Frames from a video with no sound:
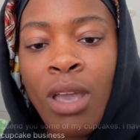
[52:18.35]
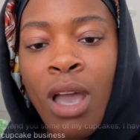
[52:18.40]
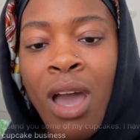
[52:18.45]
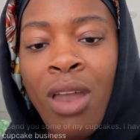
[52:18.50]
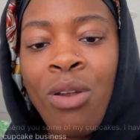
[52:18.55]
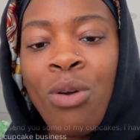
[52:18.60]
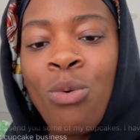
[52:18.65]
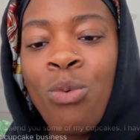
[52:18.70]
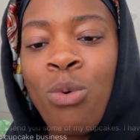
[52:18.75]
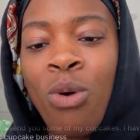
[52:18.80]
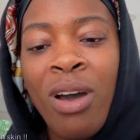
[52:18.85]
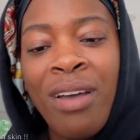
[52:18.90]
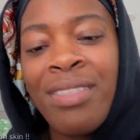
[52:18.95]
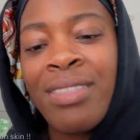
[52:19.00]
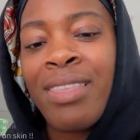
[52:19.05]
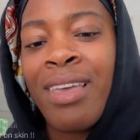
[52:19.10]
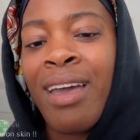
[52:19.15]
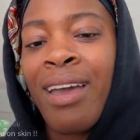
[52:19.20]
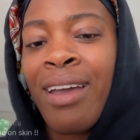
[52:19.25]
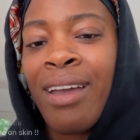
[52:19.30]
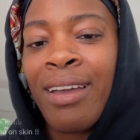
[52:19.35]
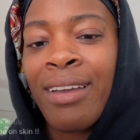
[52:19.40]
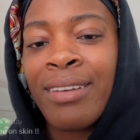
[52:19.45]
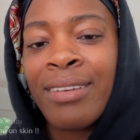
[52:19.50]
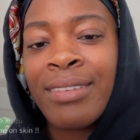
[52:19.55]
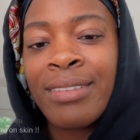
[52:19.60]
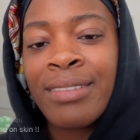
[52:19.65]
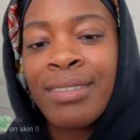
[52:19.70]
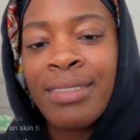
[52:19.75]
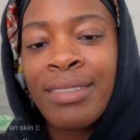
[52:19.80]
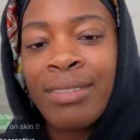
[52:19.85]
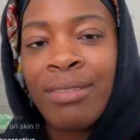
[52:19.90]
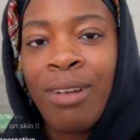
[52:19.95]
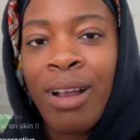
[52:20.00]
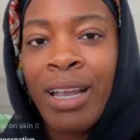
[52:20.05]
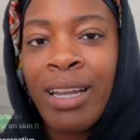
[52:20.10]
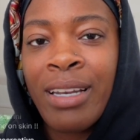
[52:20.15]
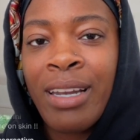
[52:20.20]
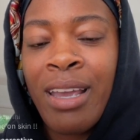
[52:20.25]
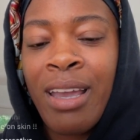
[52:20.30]
I don't want that
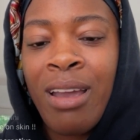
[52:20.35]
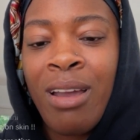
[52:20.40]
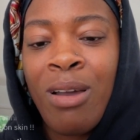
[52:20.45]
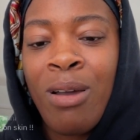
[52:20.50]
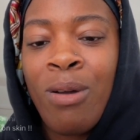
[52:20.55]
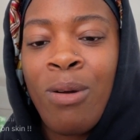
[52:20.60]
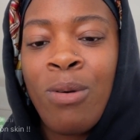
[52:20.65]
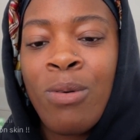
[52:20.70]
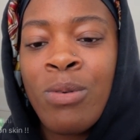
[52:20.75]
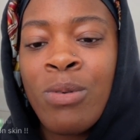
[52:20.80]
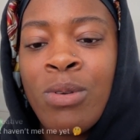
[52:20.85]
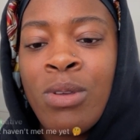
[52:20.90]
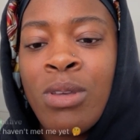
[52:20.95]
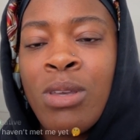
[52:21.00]
right now.